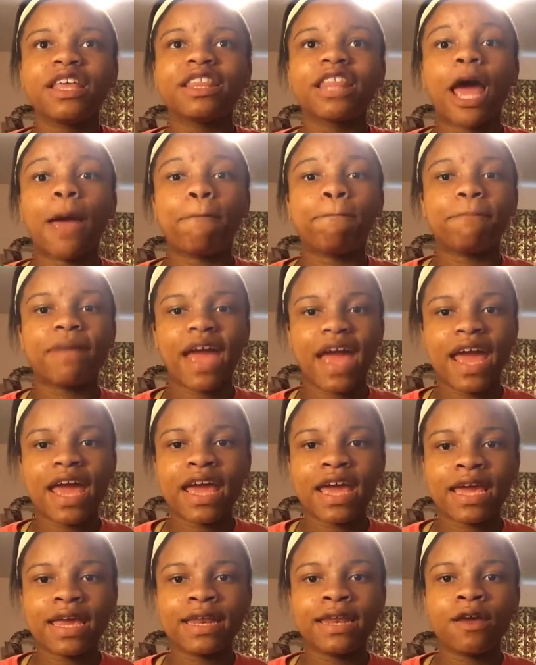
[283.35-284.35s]
that
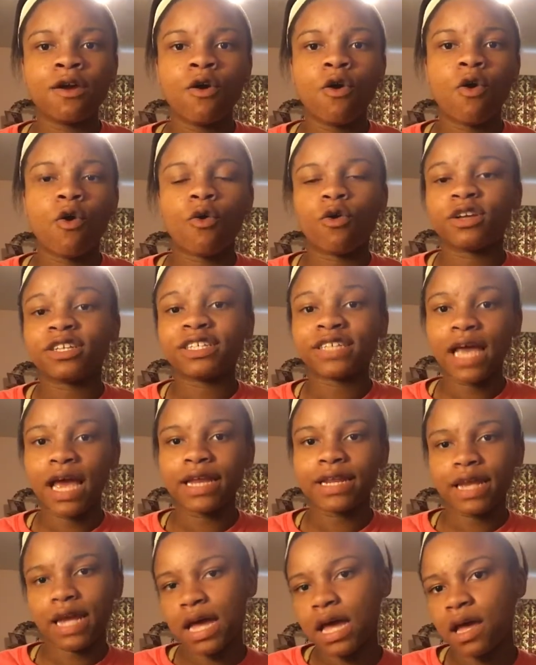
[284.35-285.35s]
paid or
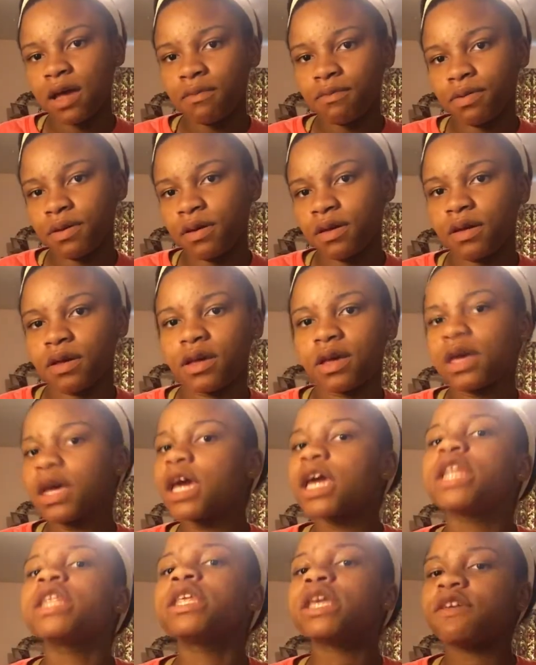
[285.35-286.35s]
signed up
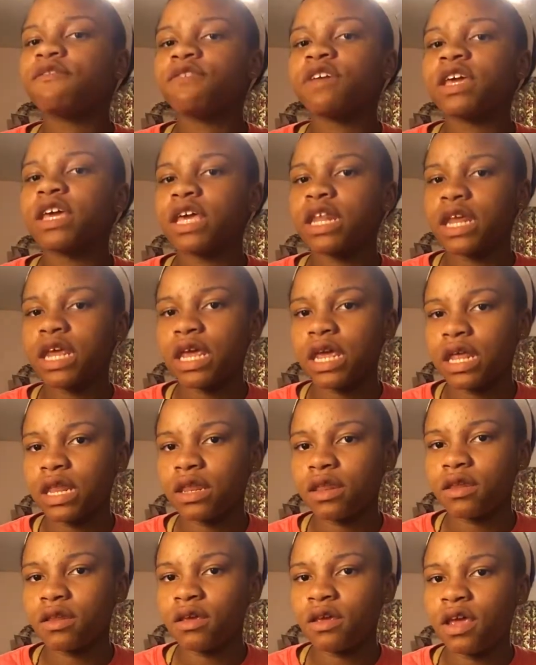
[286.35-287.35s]
couldn't even get in.